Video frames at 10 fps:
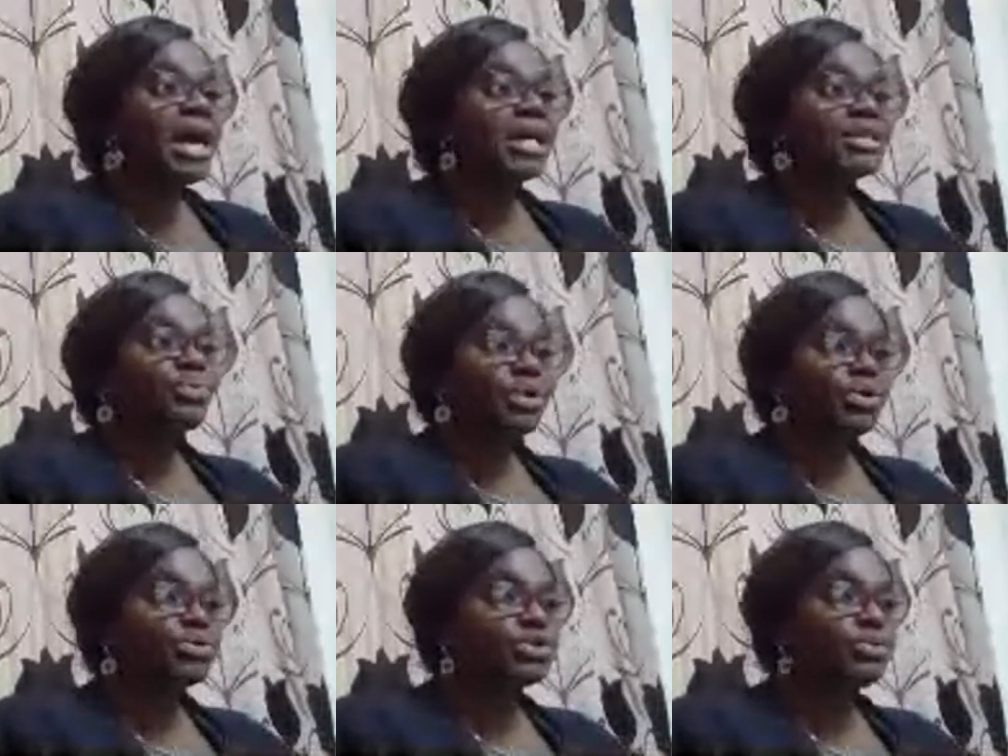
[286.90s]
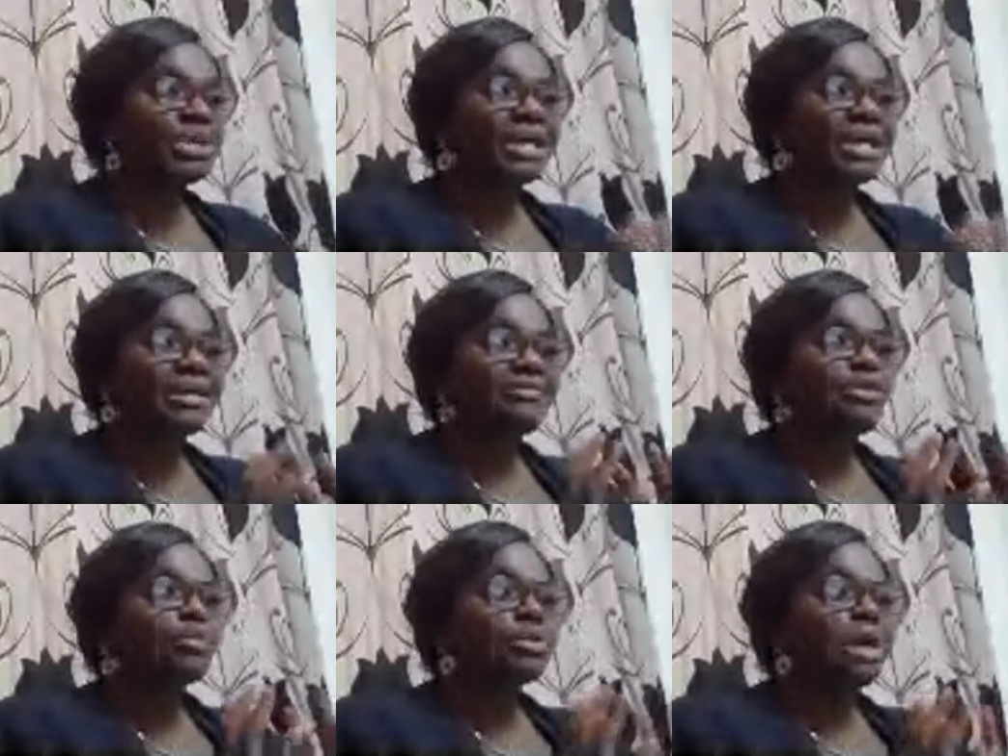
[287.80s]
as we contribute. And I really
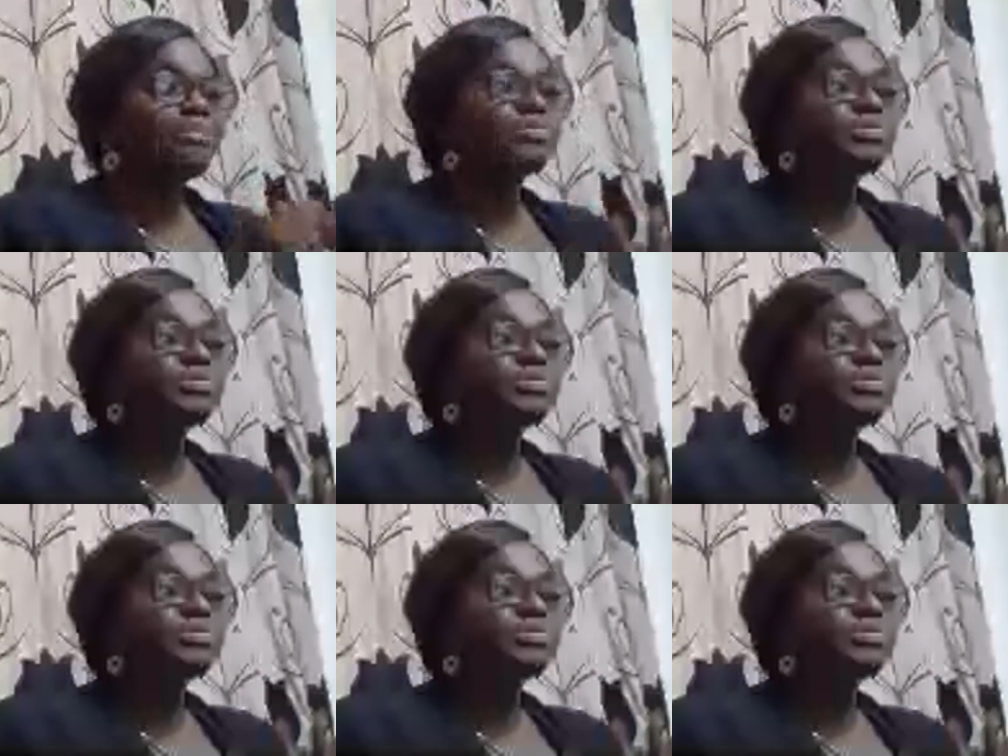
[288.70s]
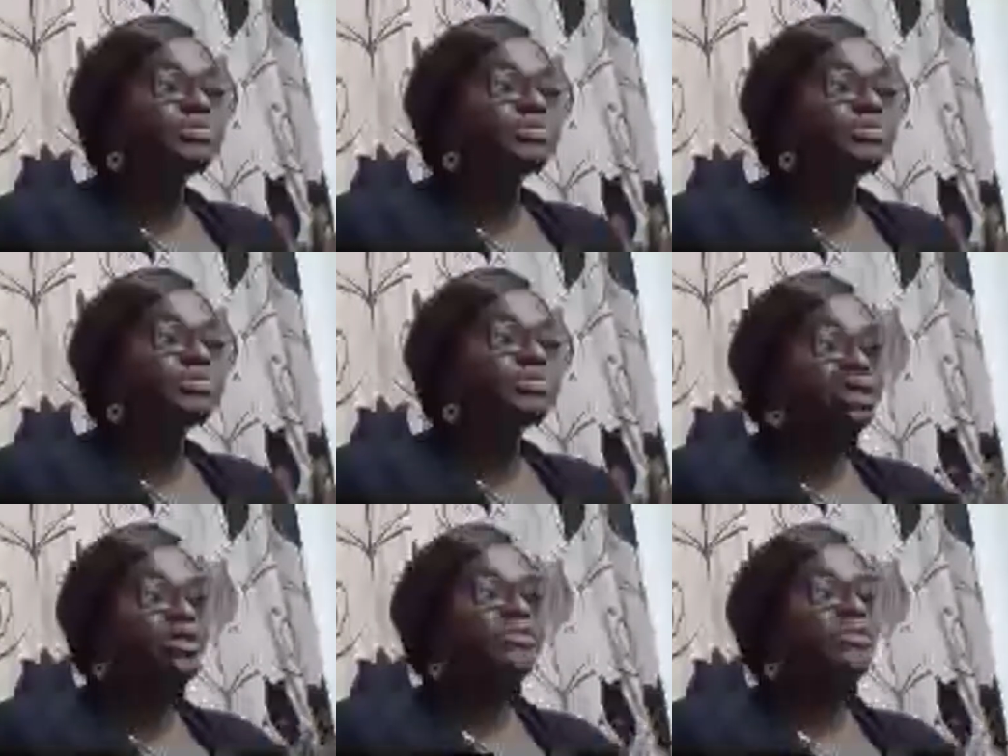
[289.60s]
want to appreciate as
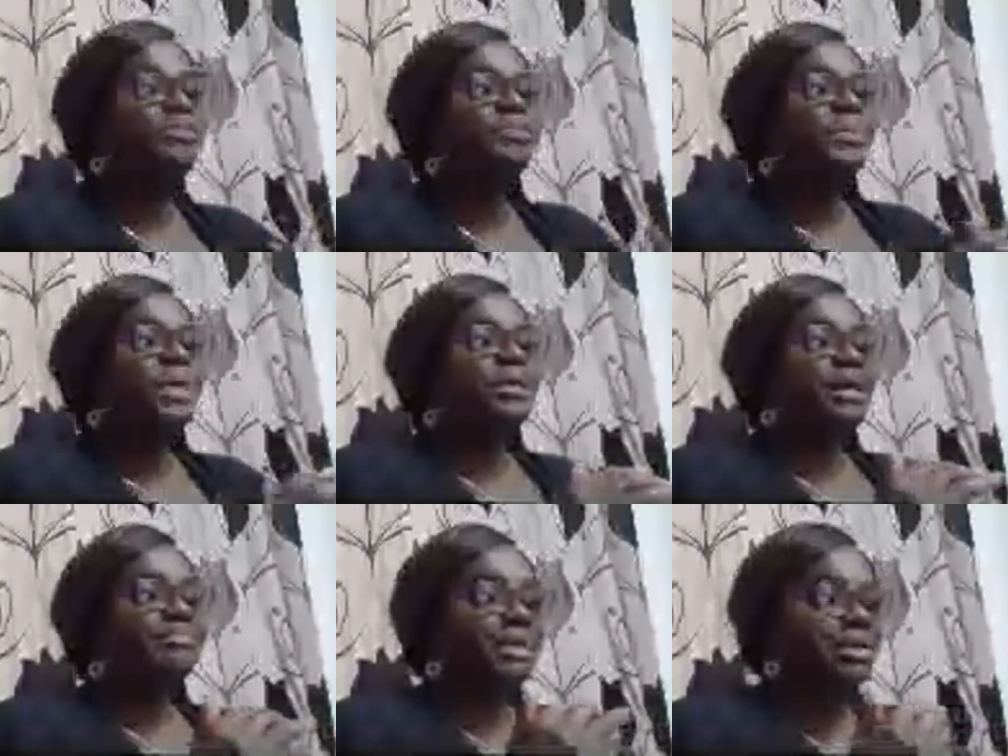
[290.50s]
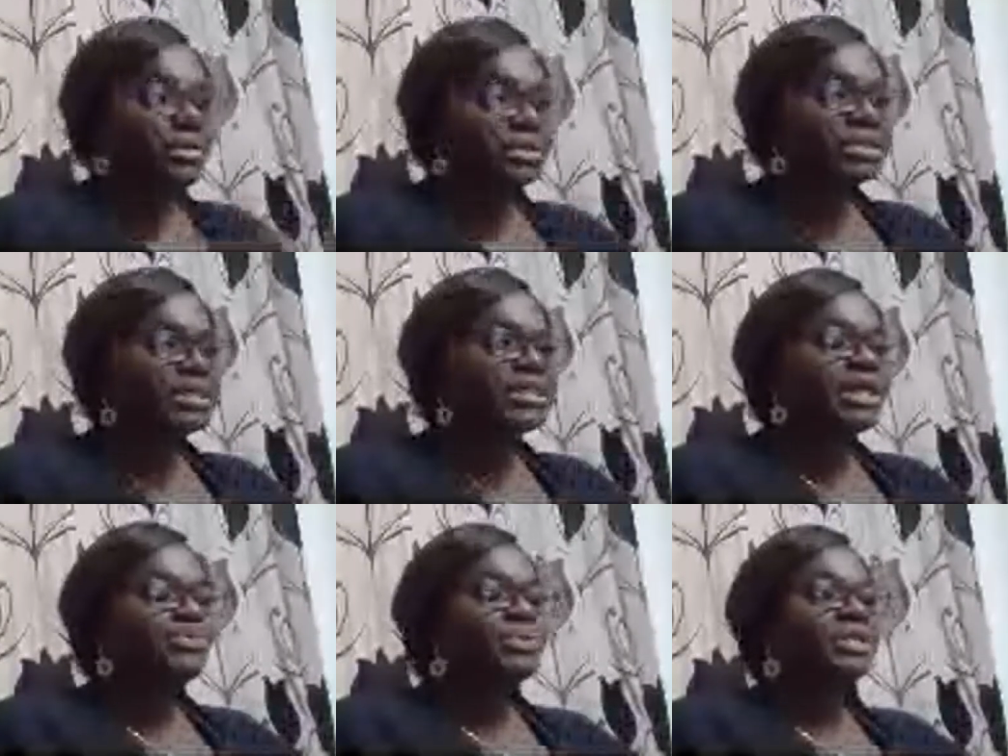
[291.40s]
many of you that have been
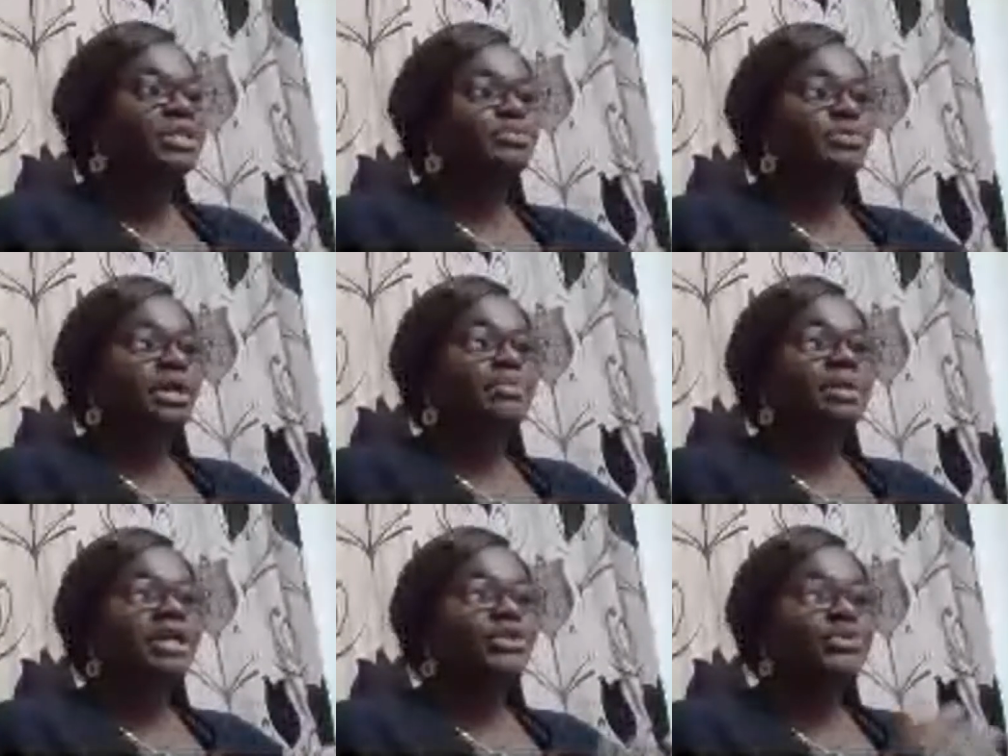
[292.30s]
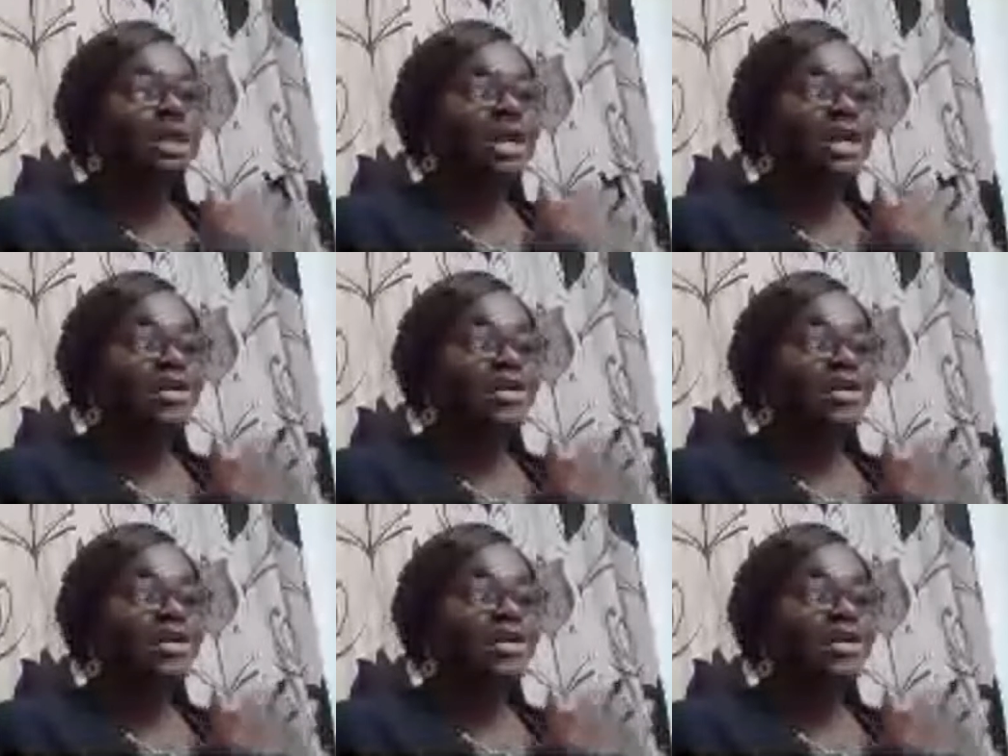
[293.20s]
consistent with this program, because